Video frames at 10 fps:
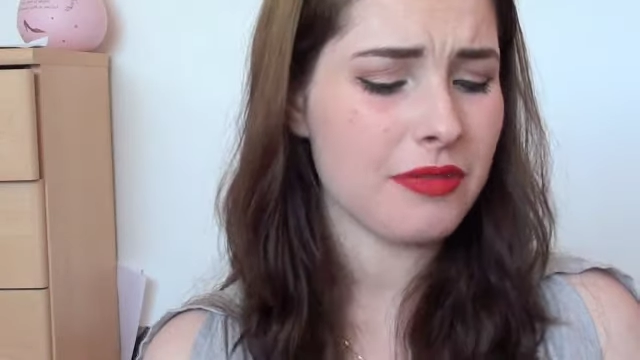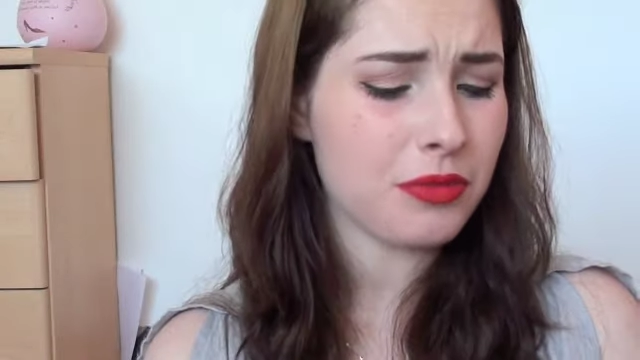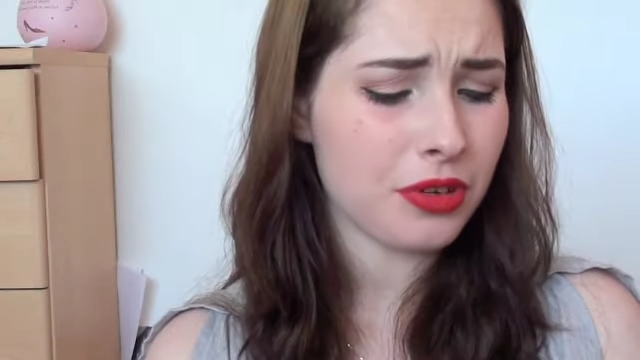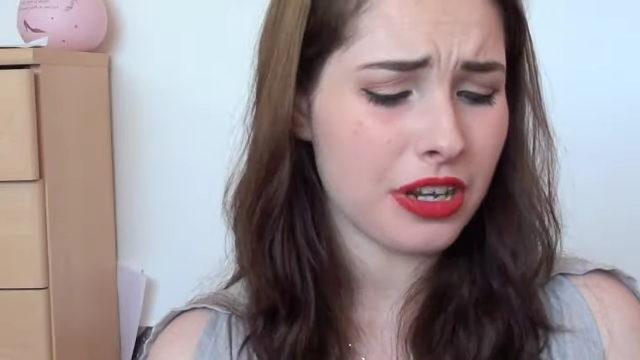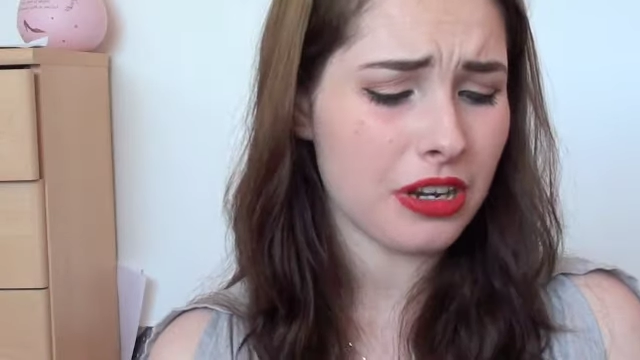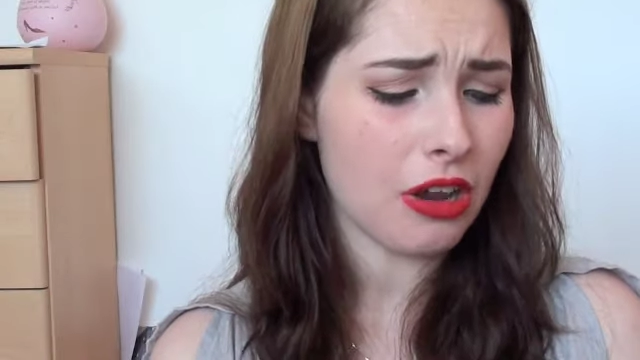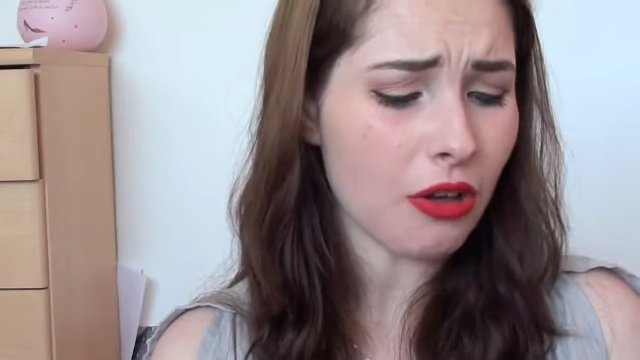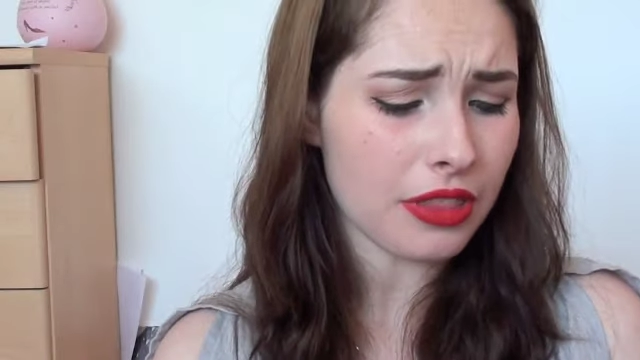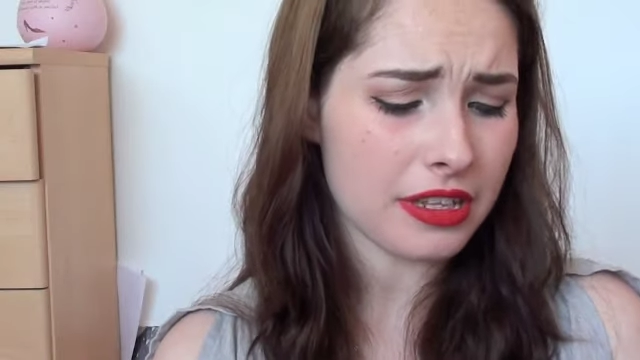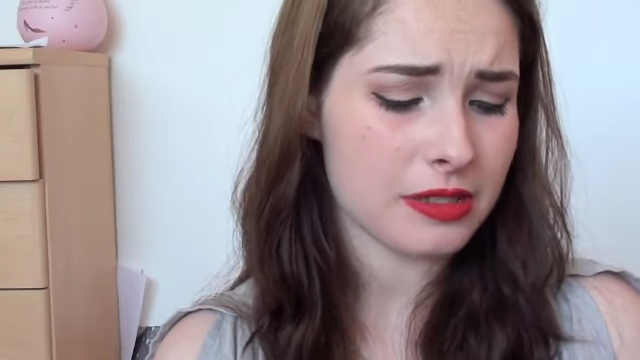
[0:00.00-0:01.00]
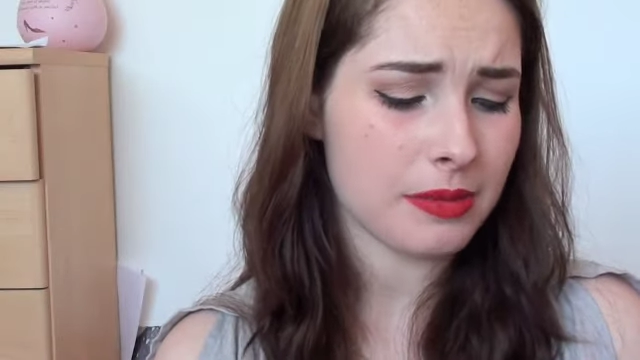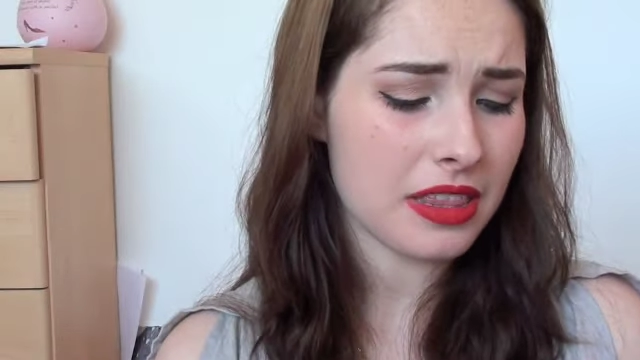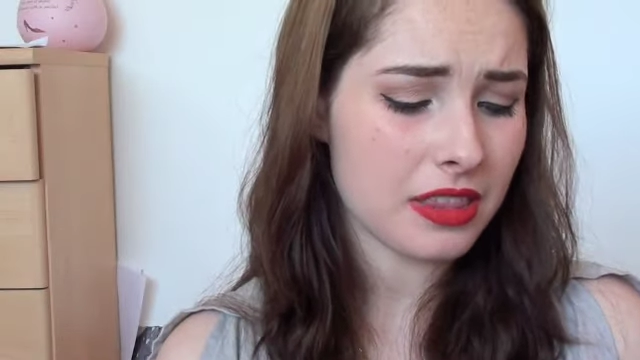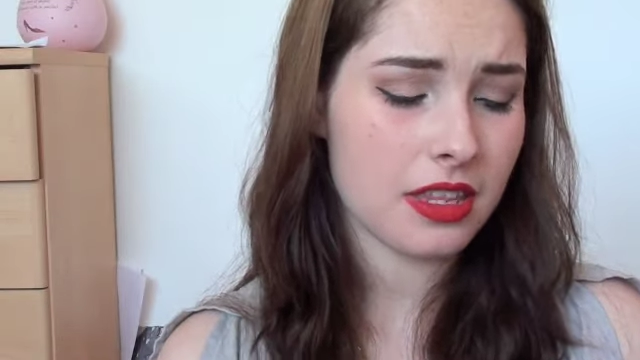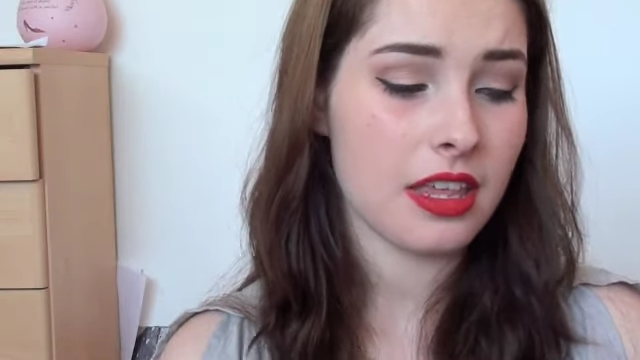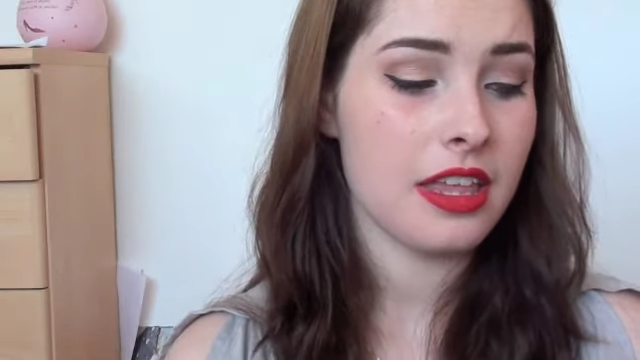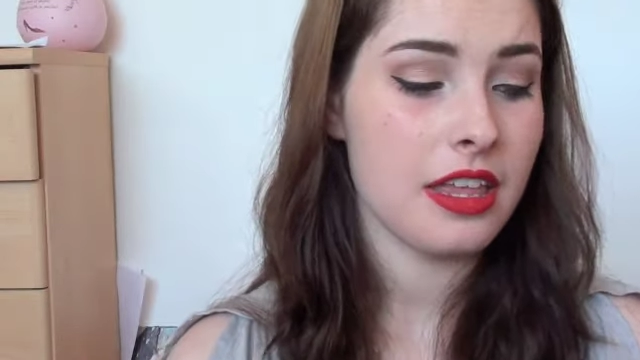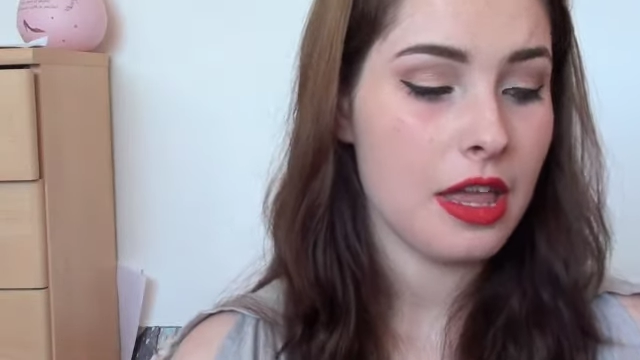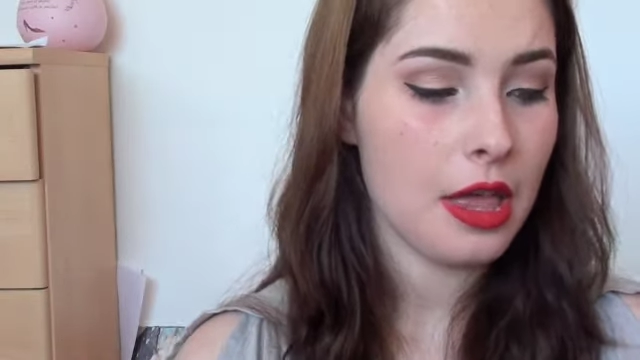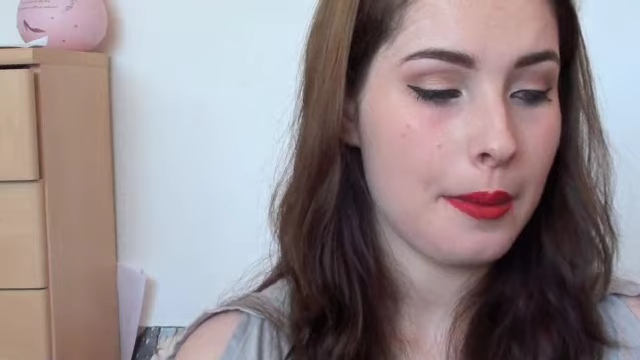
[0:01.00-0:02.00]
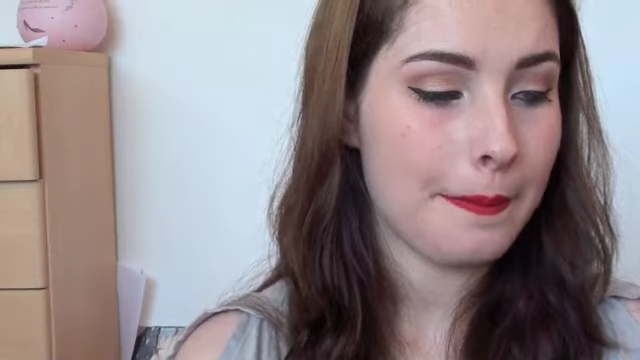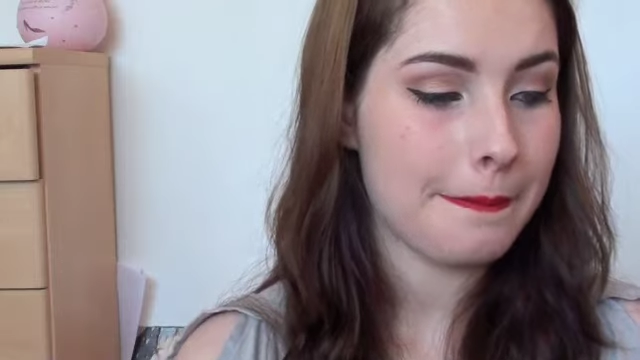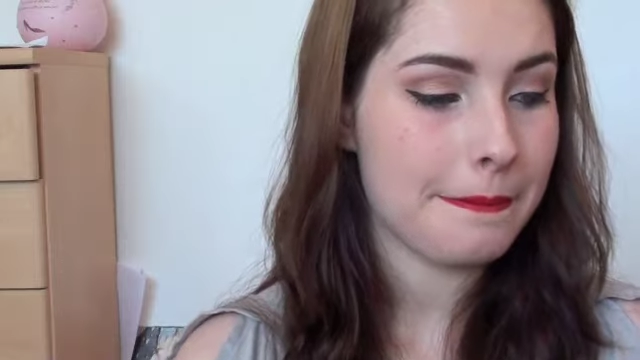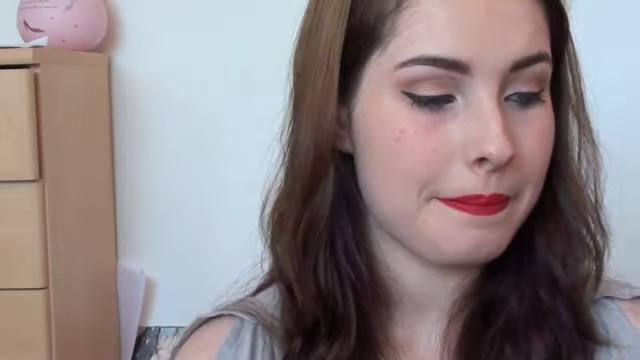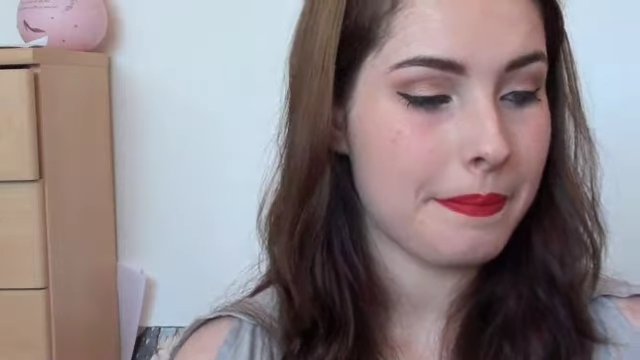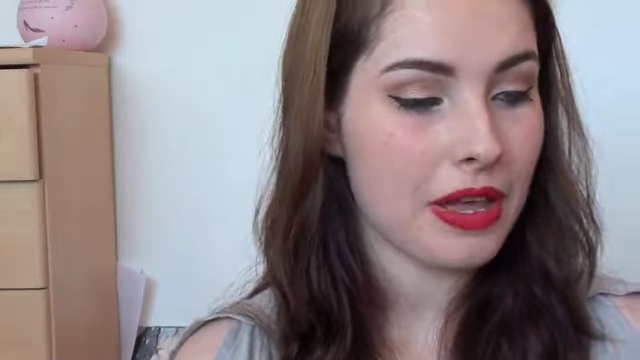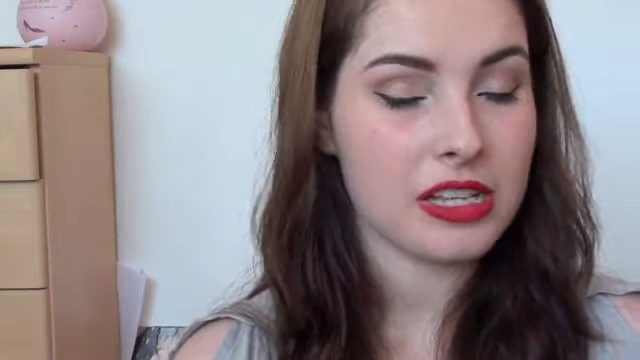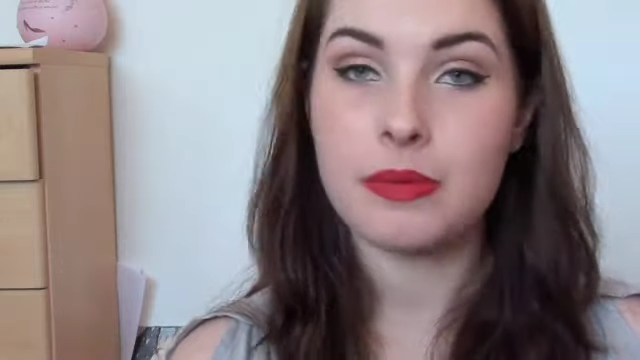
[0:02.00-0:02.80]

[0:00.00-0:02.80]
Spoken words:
I haven't worn it a lot this month, but